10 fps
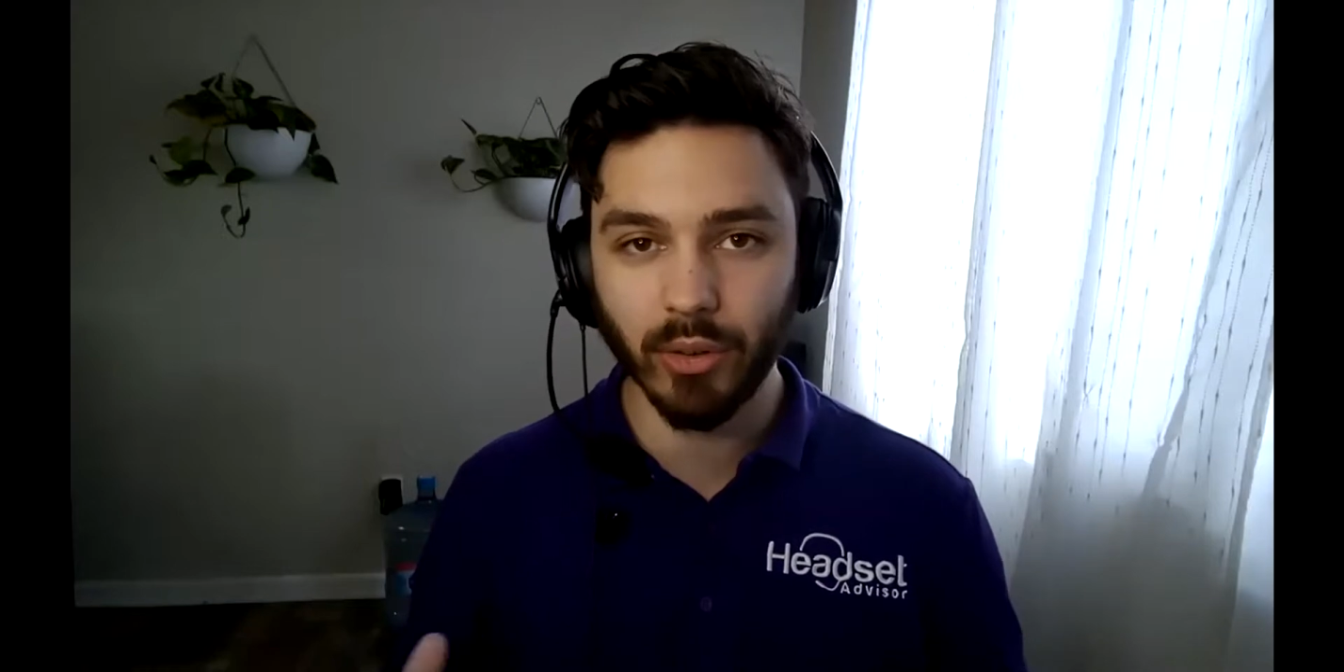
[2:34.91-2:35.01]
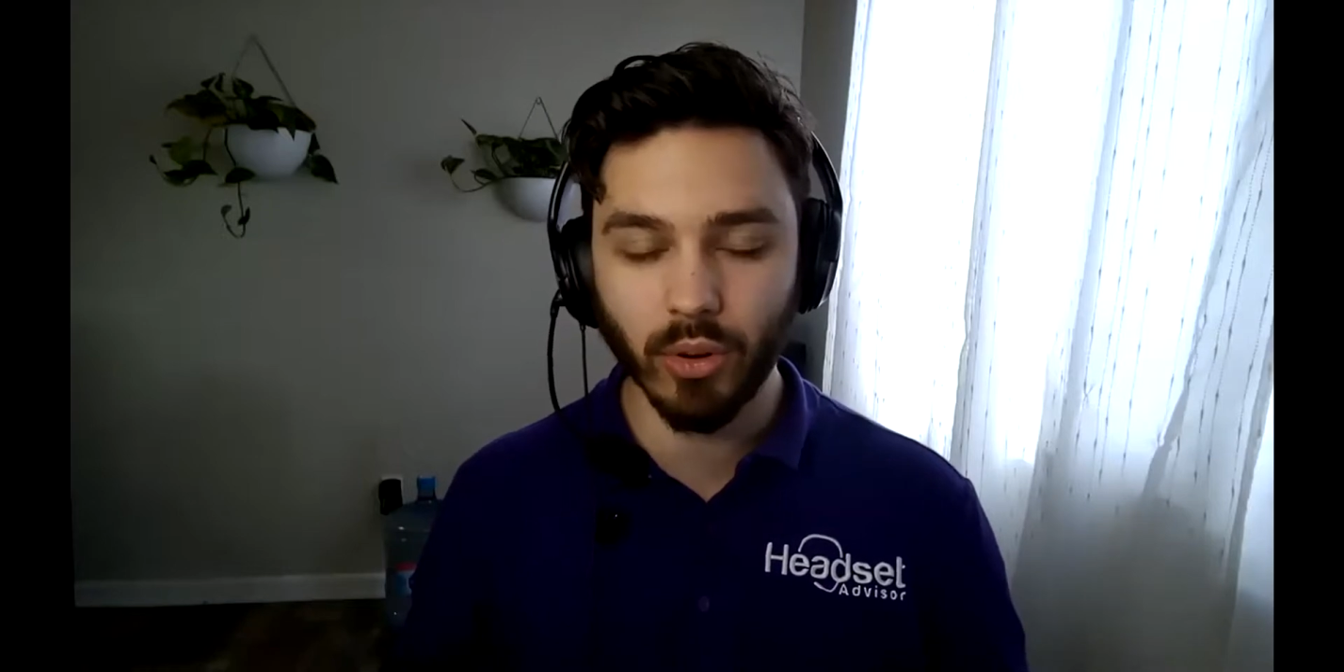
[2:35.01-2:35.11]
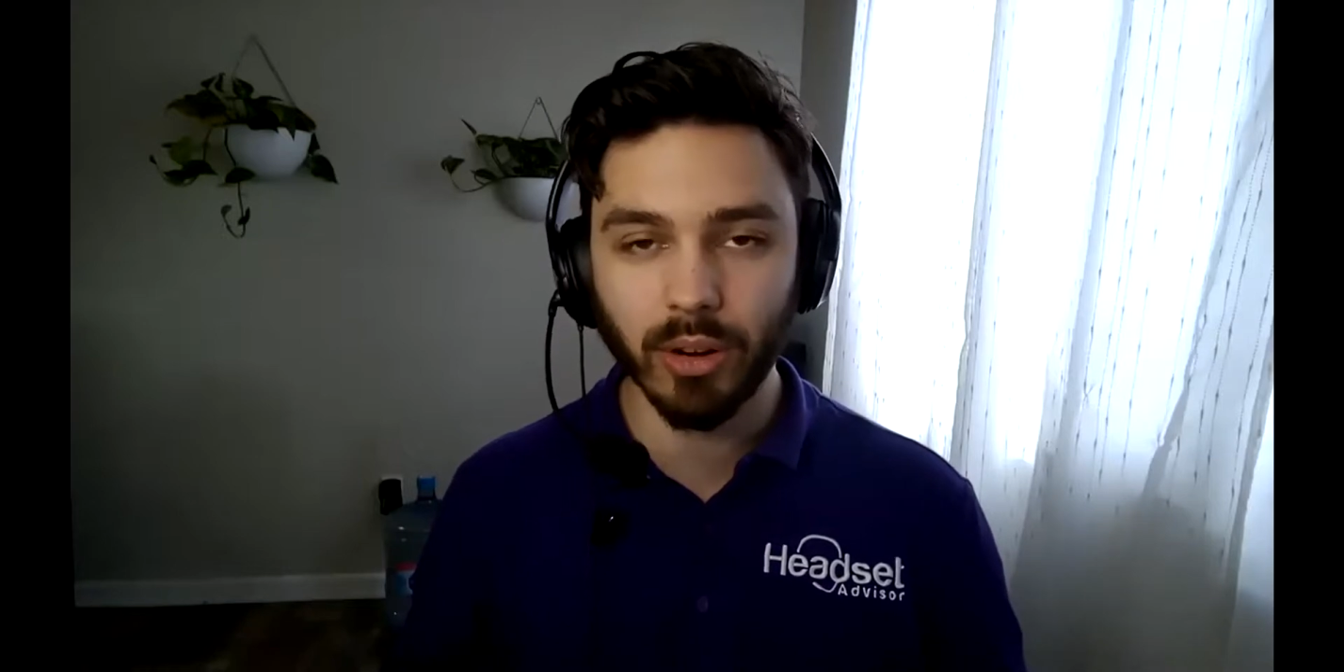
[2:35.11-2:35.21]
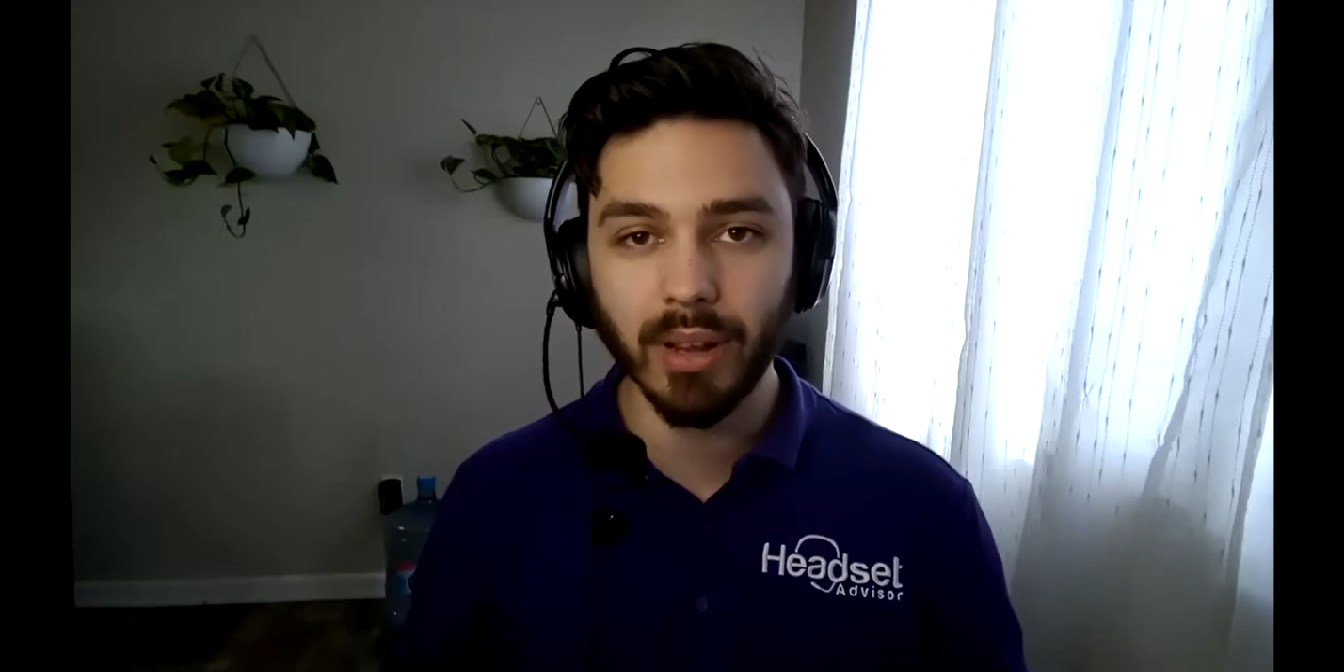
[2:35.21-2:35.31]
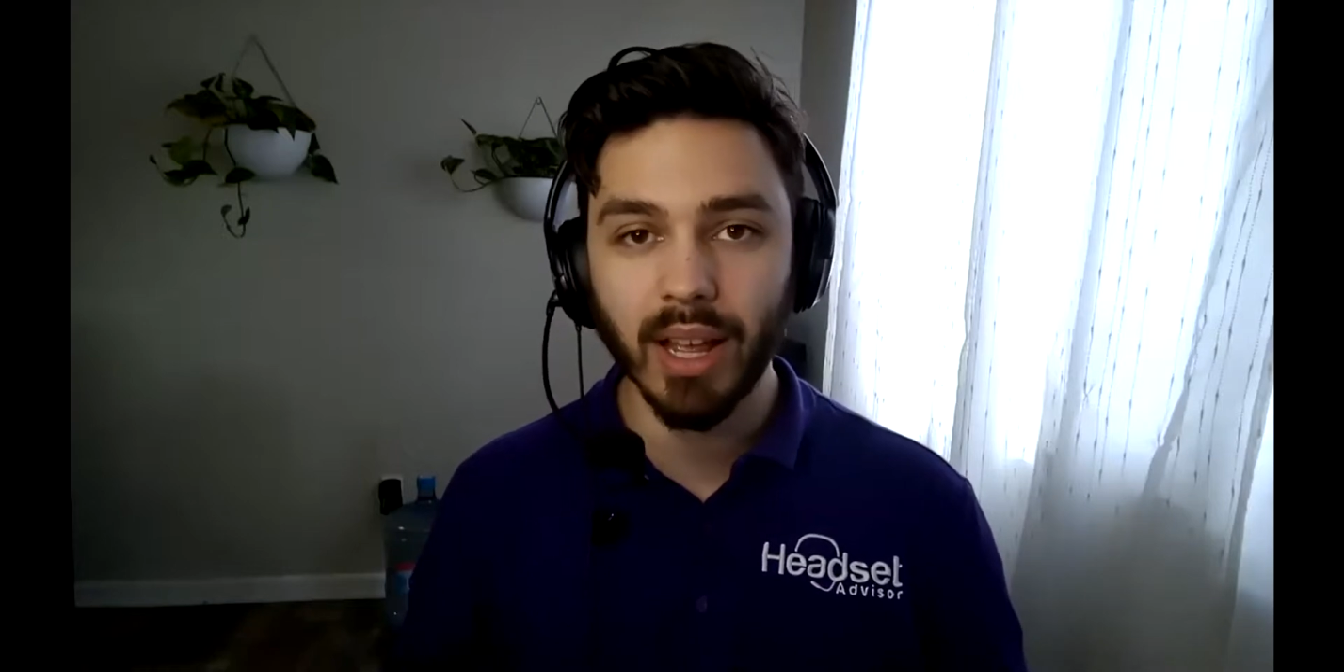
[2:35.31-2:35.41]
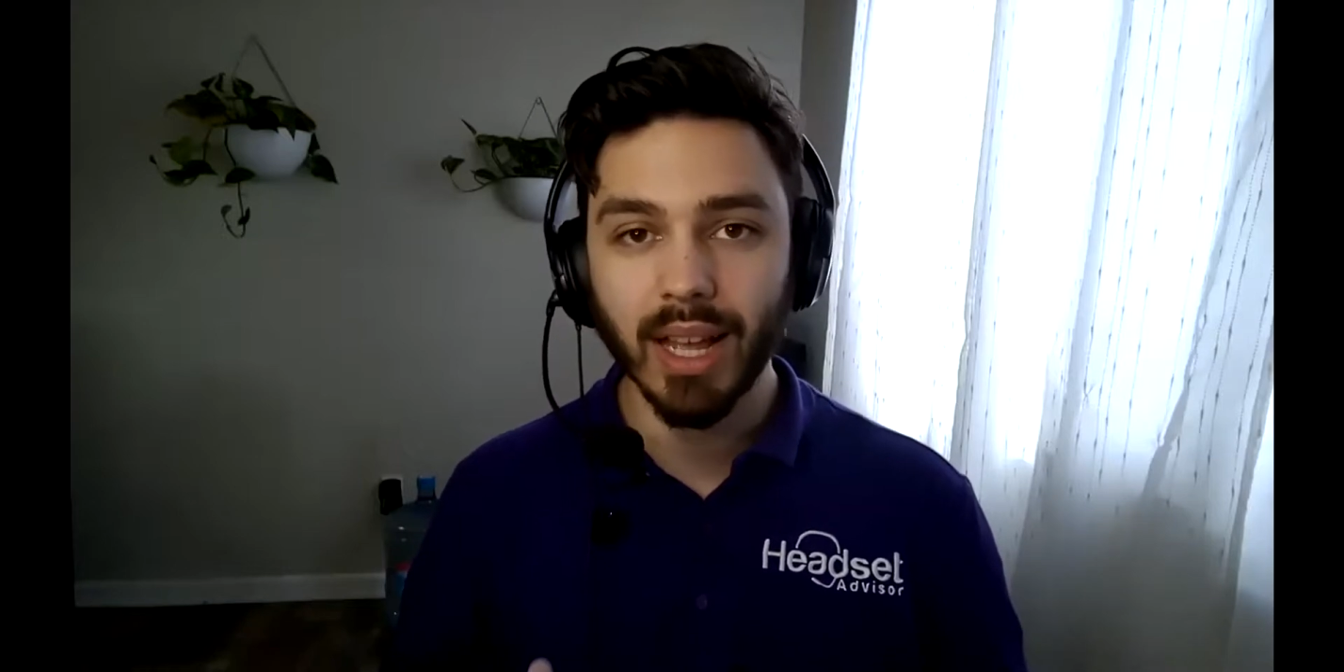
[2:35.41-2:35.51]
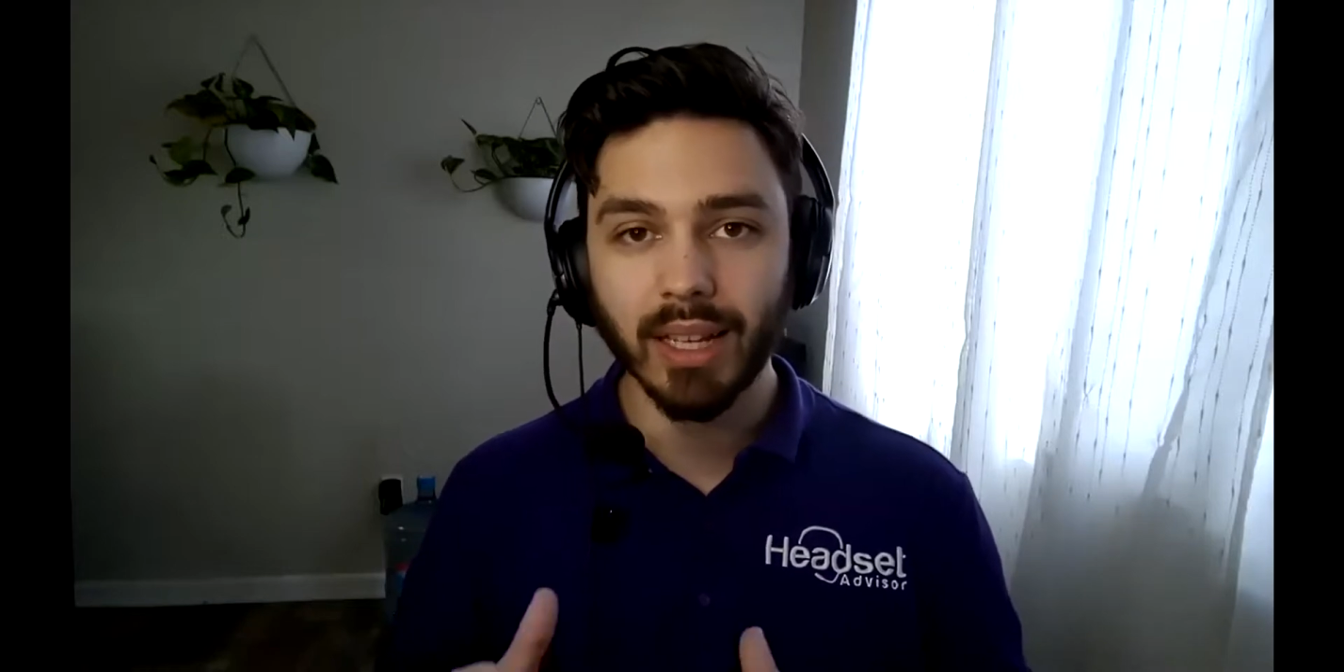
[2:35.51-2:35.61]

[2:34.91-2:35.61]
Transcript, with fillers: form.